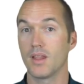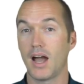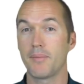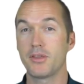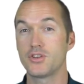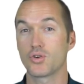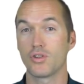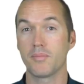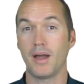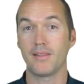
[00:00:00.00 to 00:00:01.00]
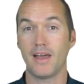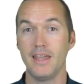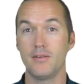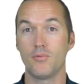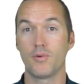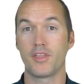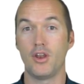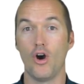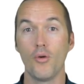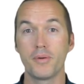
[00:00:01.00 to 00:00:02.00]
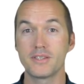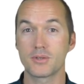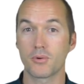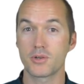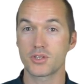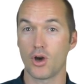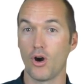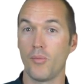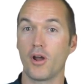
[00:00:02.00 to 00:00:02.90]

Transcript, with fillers: I'm controlling my light with an open source home